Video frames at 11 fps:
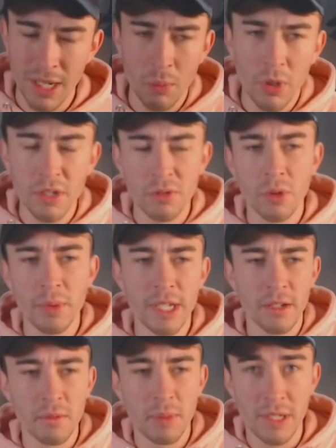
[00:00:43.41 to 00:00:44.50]
and what I thought we
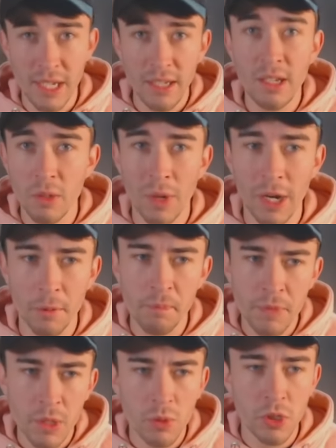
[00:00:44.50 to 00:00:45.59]
done particularly well
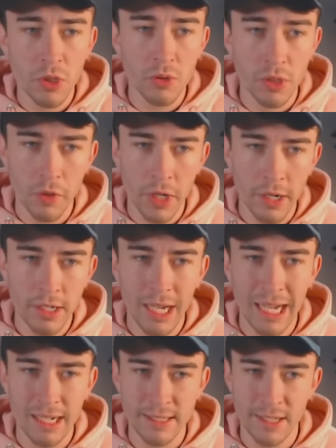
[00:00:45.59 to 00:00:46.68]
was used Onana
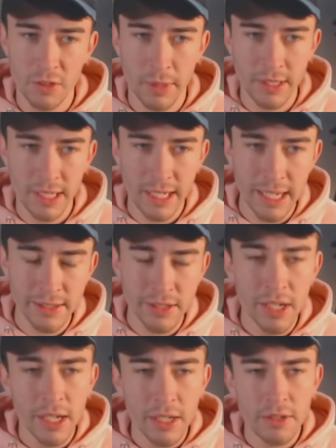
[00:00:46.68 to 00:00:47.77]
and Lisandro Martinez.
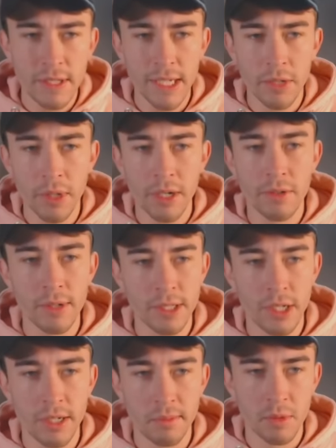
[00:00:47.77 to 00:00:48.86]
You see, Onana at
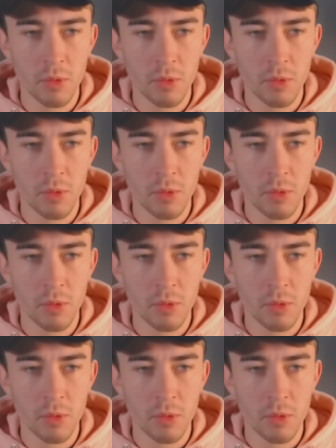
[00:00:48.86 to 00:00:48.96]
times